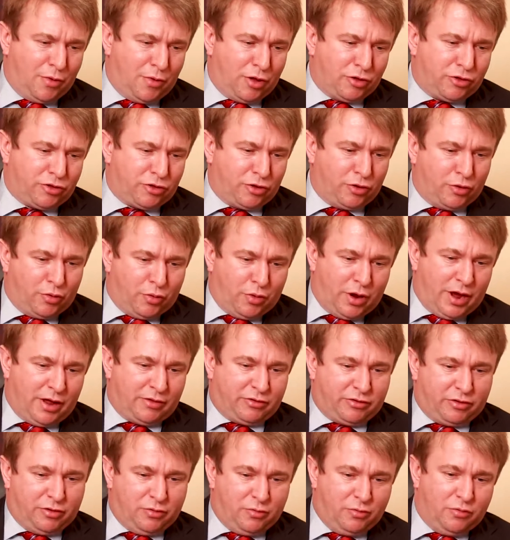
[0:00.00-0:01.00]
So
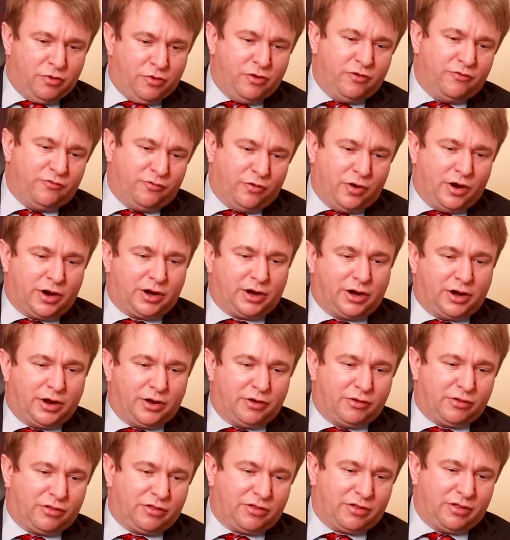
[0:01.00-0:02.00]
as you move
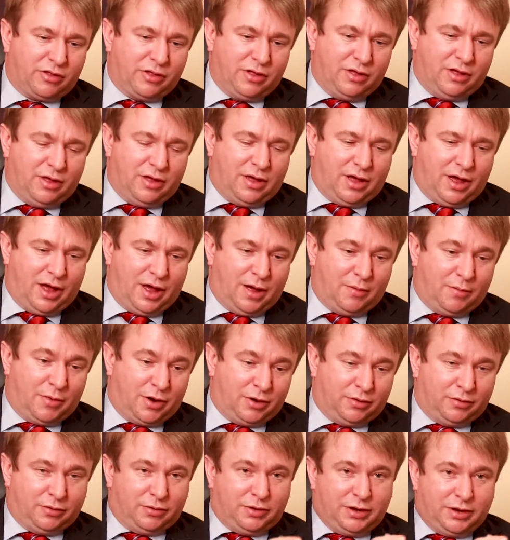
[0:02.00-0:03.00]
workloads
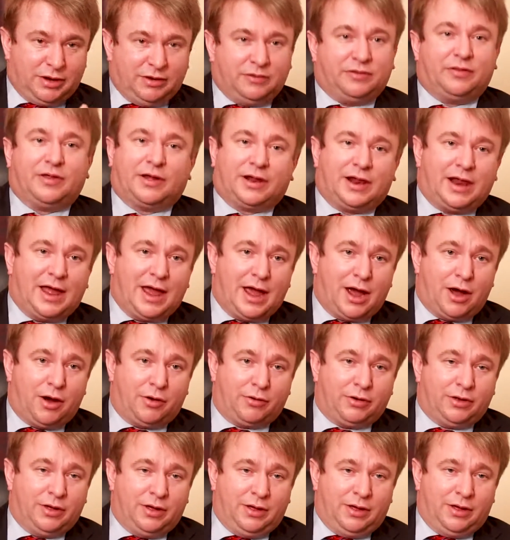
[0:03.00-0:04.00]
and into the
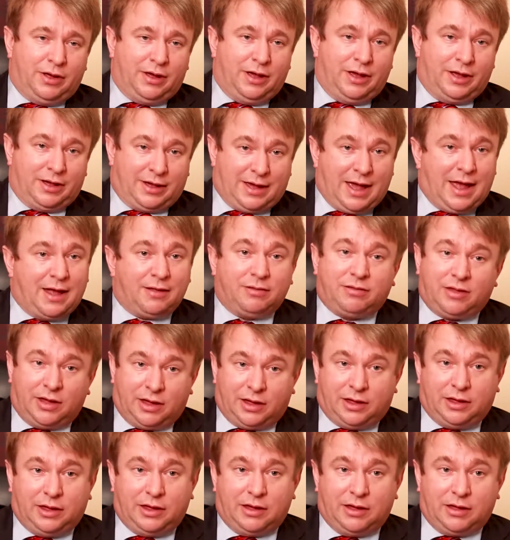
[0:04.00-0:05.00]
cloud, it can
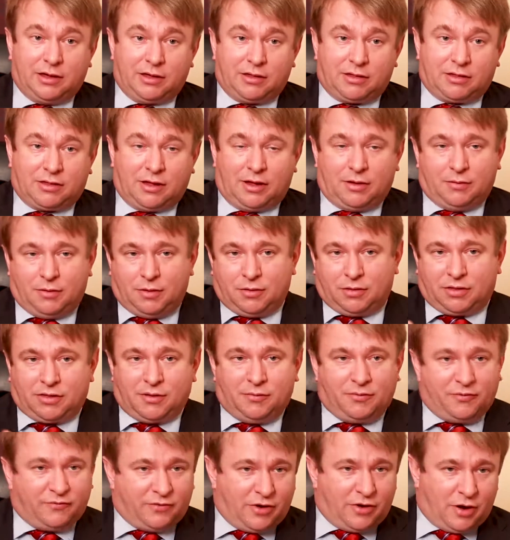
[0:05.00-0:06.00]
take years. And
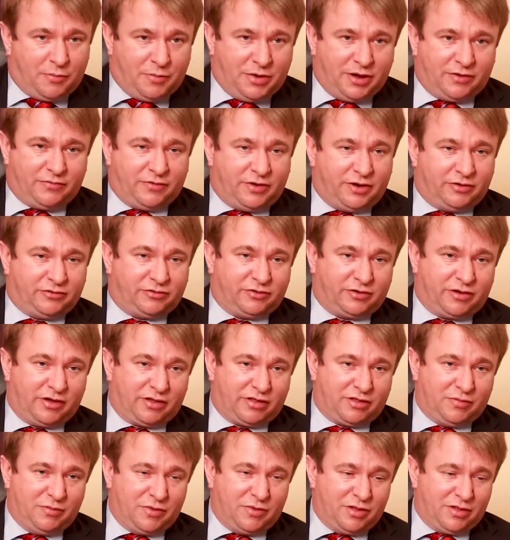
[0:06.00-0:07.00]
some of our big financial
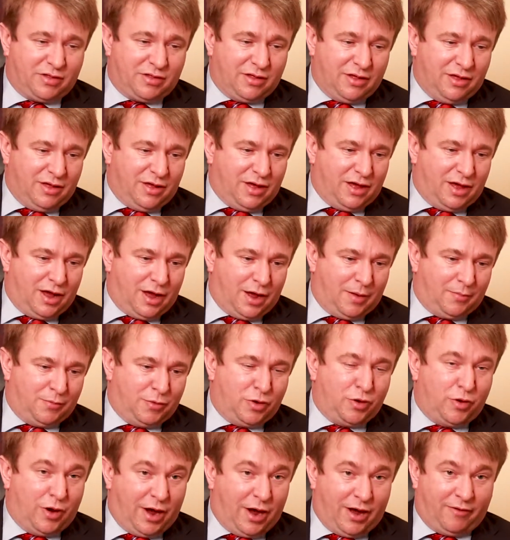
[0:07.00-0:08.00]
customers
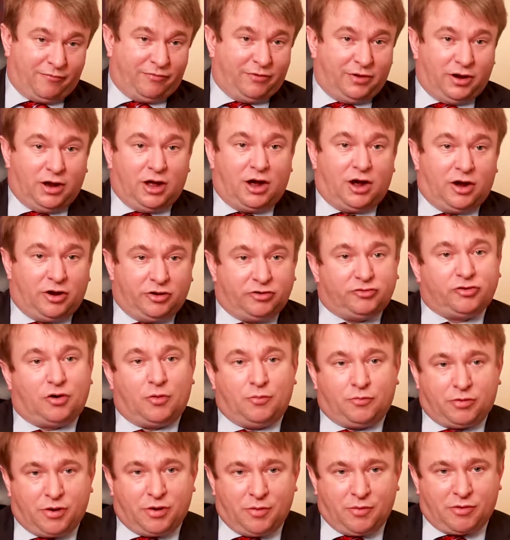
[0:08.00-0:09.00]
who have large
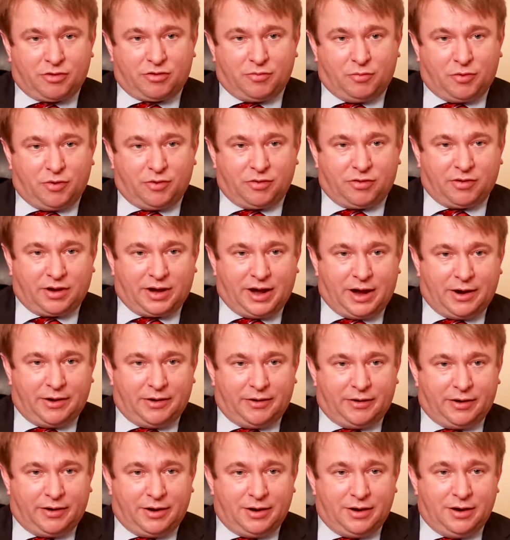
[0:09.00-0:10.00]
on-premise deployments of
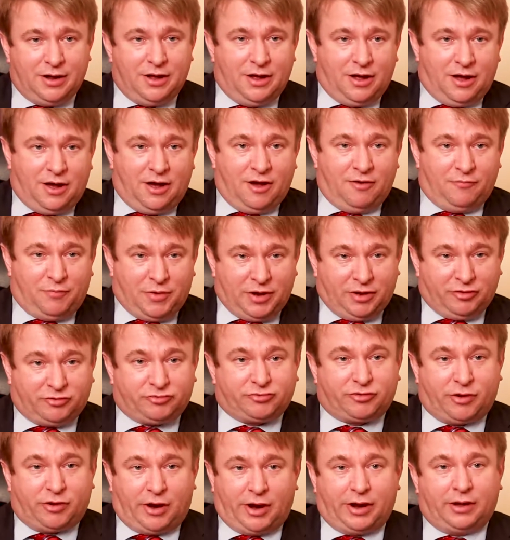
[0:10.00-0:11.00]
Cloudera have been
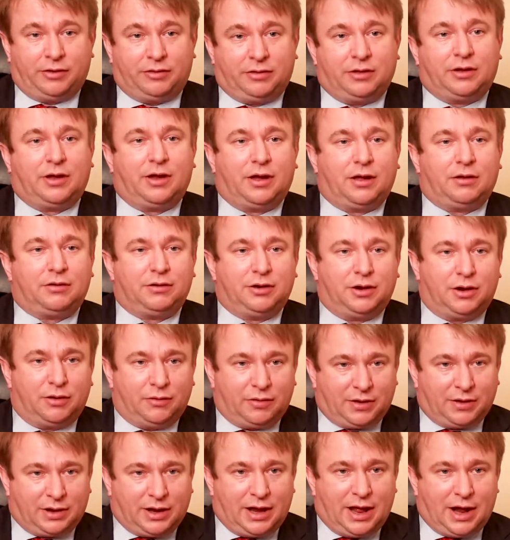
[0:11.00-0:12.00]
trying to get
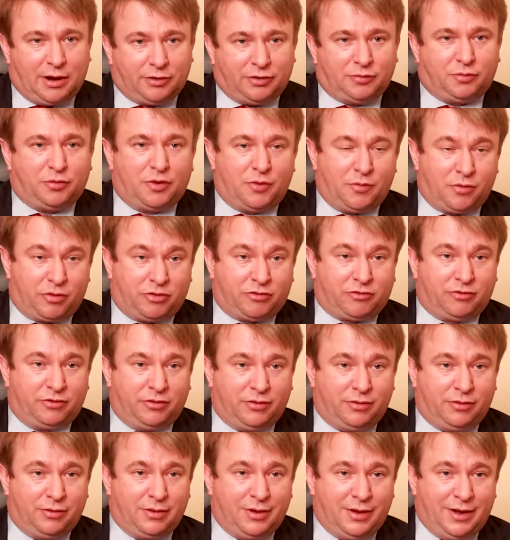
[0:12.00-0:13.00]
the cloud deployments
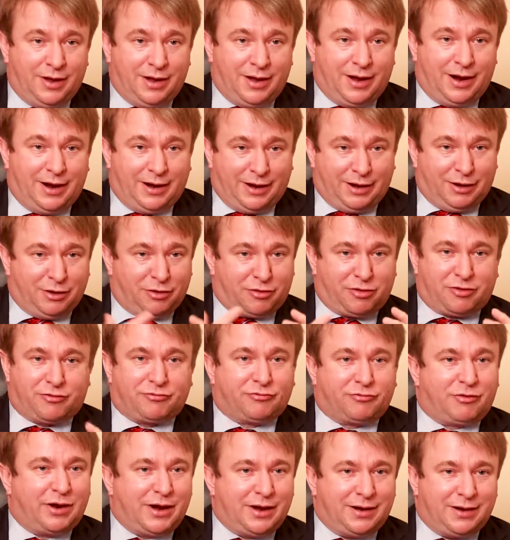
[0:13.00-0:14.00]
through, and it looks
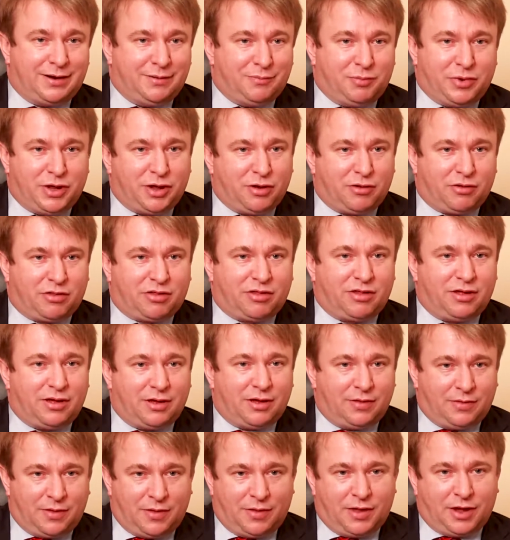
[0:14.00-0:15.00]
great in
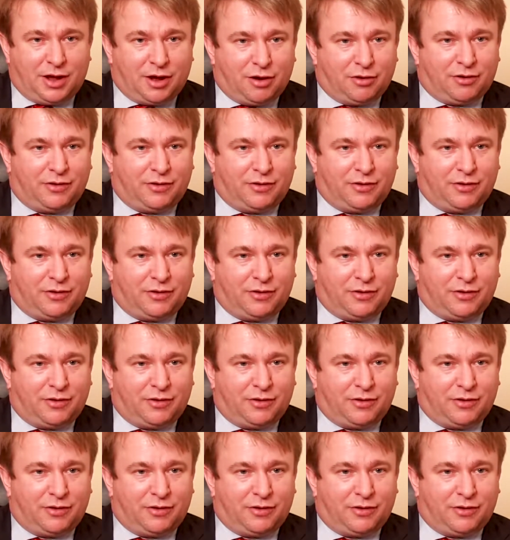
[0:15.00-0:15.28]
POC, and then they go